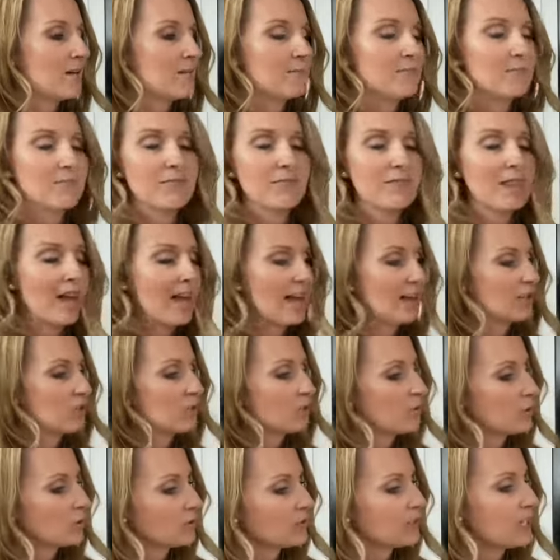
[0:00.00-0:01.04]
the
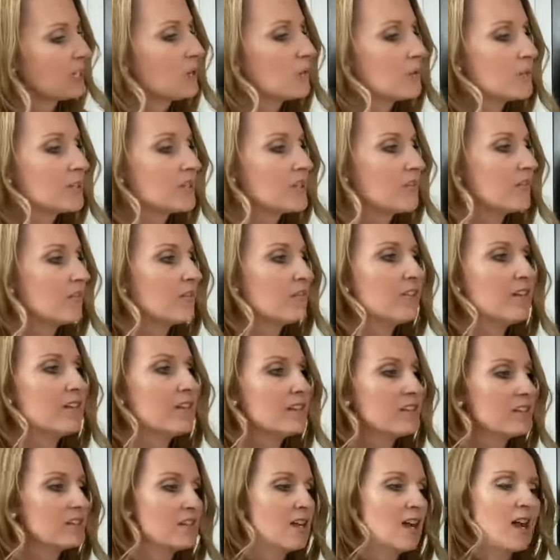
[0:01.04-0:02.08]
actual sequence of
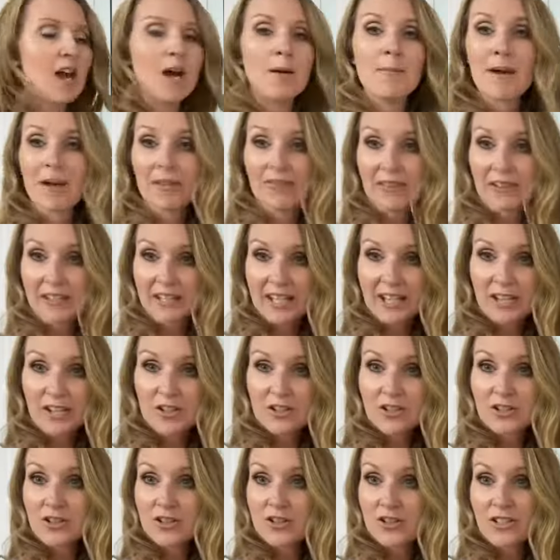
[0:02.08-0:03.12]
events, about the
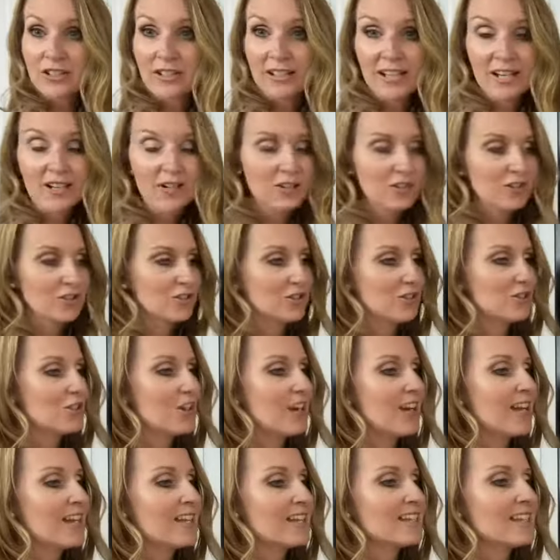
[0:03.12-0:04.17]
characters and character
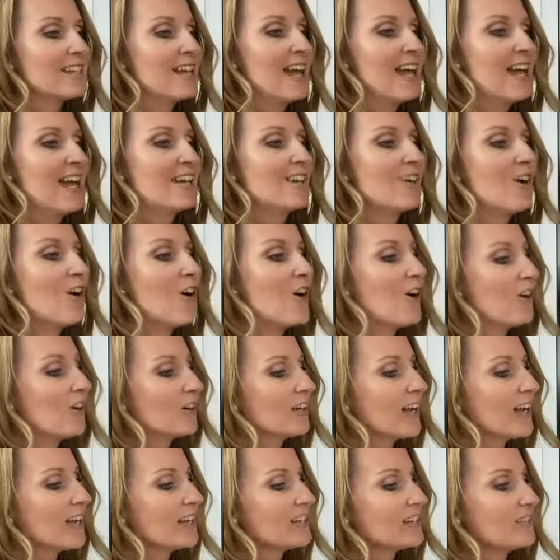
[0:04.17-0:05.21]
traits, and all
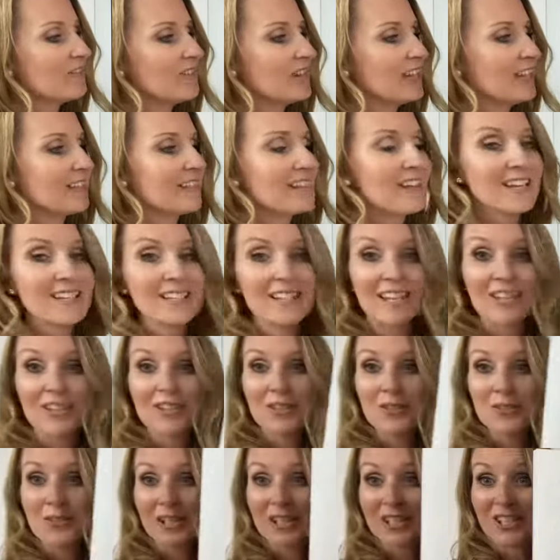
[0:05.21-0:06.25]
kinds of neat things,
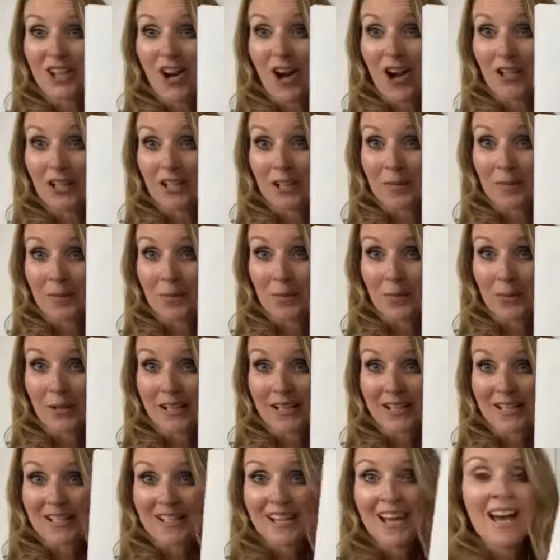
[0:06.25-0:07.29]
including talking
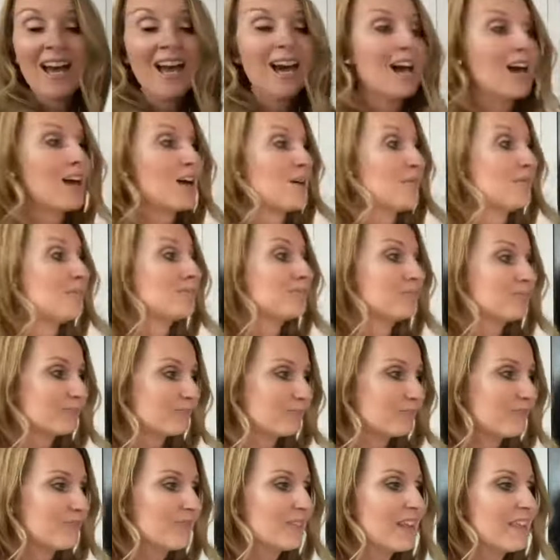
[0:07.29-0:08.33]
points
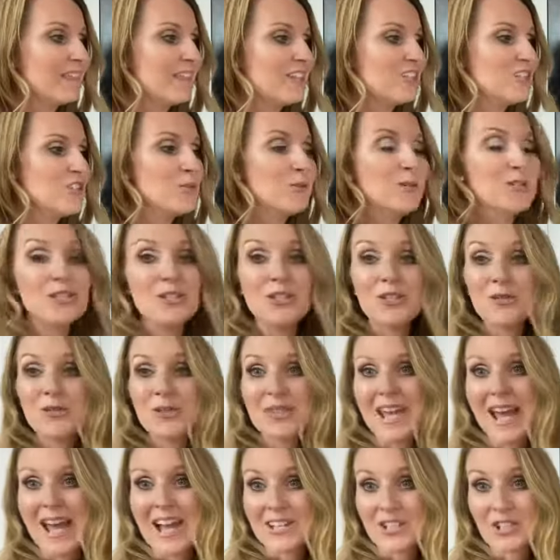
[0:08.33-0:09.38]
that you can use
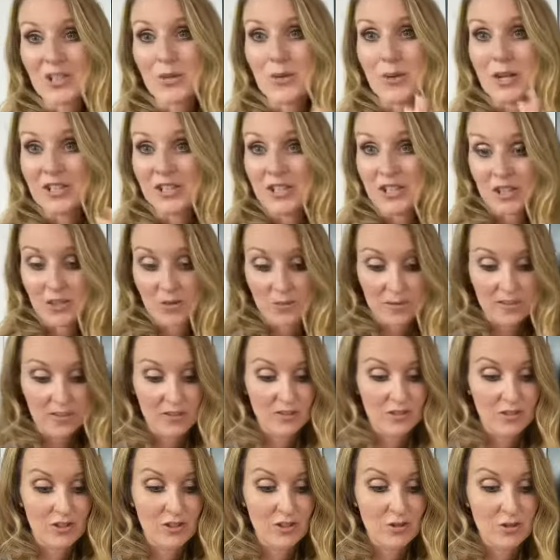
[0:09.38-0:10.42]
to ask questions within
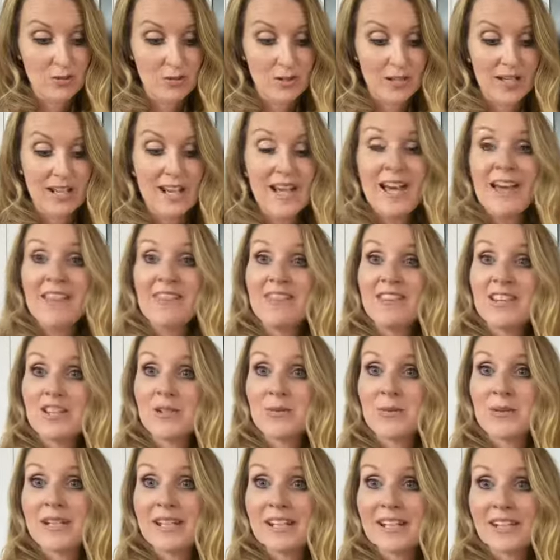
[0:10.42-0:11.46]
the story. This
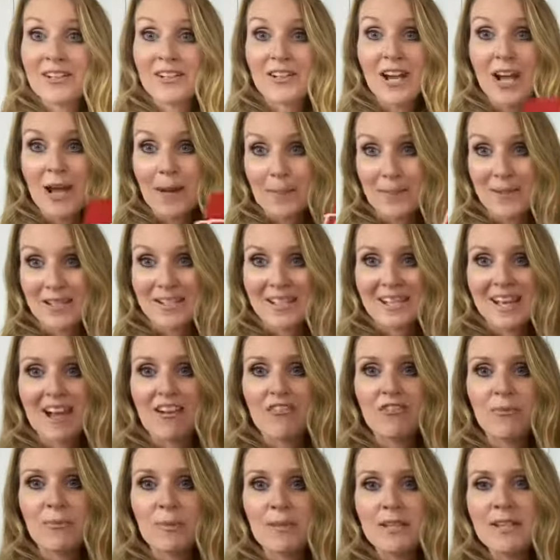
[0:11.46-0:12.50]
one here happens to have
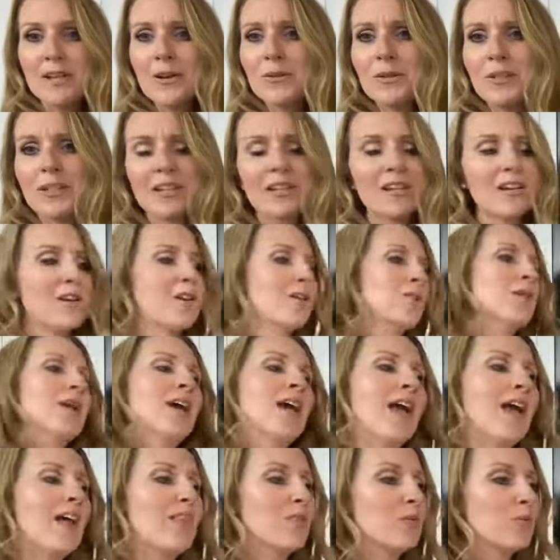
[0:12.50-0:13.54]
Pinocchio
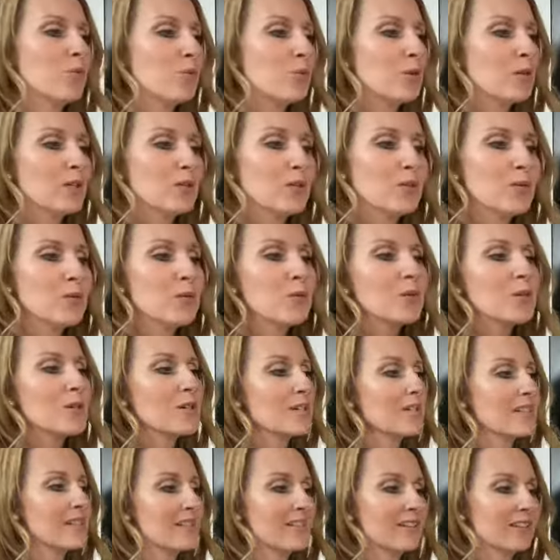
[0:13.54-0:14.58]
and the wooden
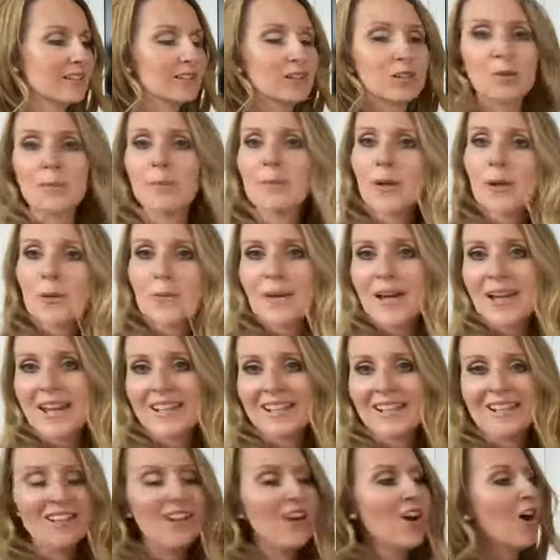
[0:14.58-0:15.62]
horse and the Little Mermaid
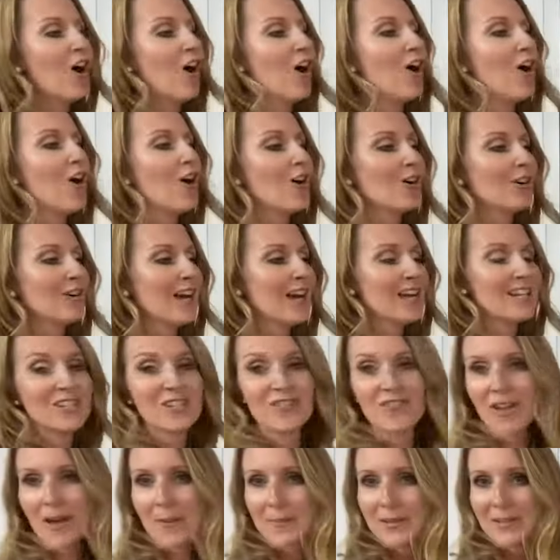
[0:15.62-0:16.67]
and all kinds
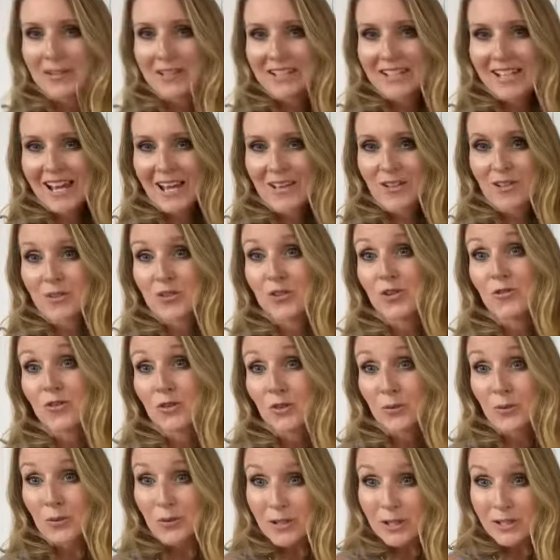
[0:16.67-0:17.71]
of fabulous titles. So if
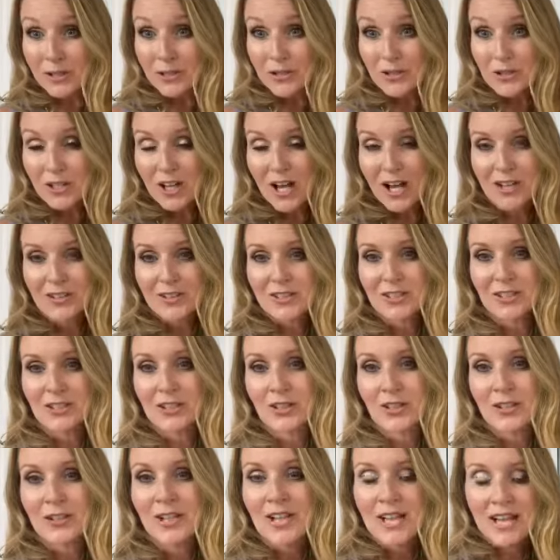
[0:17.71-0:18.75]
you're wanting your child to
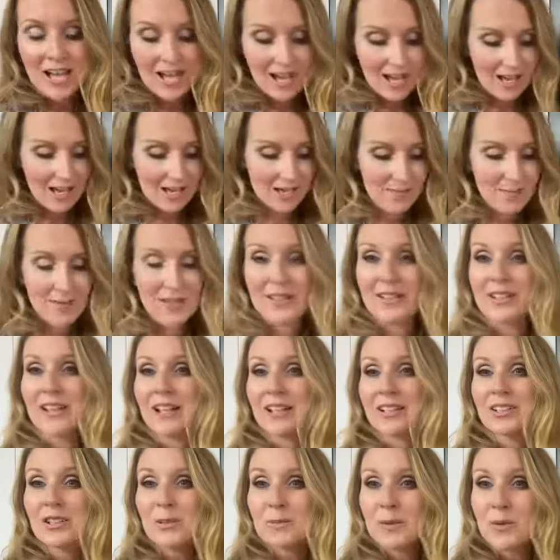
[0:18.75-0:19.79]
learn a
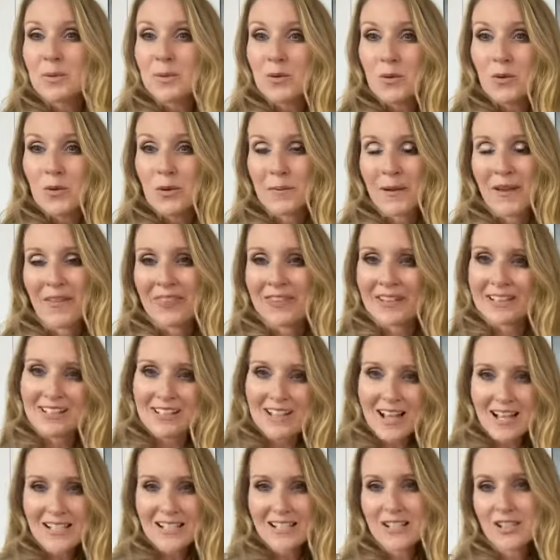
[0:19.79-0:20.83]
little bit more about the
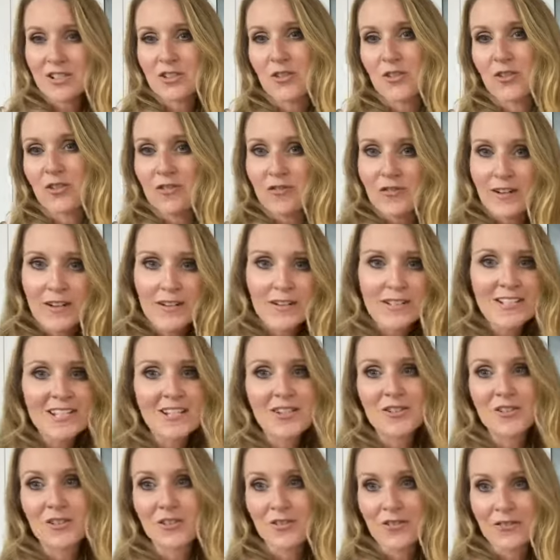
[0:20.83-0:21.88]
classics or the fairy
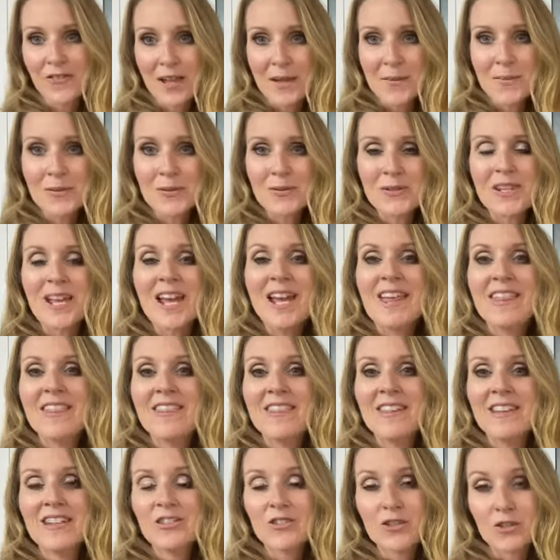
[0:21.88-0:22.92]
tales or fables,
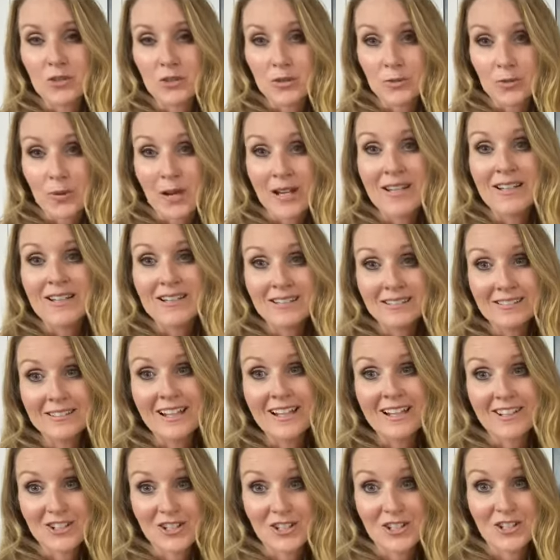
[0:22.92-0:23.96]
these are great
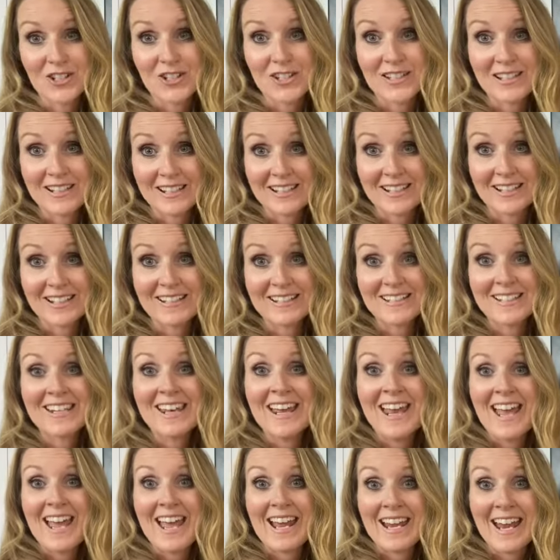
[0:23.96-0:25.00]
collections to get
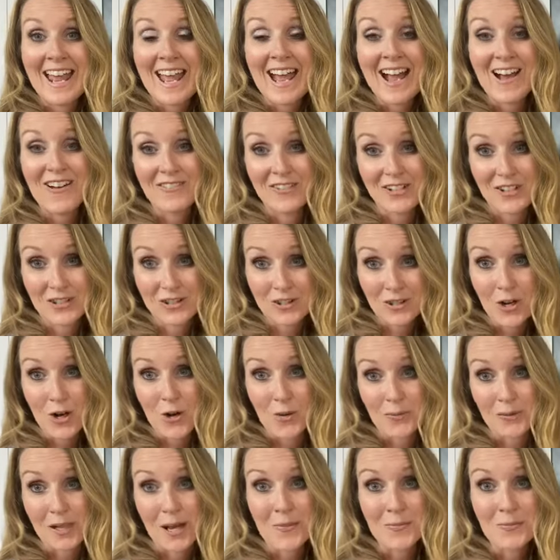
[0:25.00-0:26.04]
and have in your
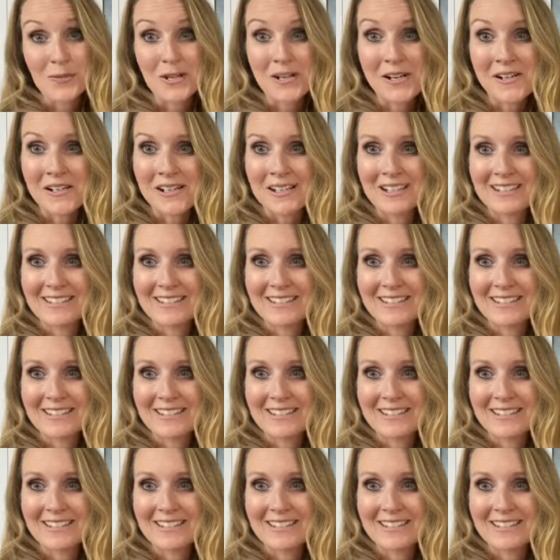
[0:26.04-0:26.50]
home library.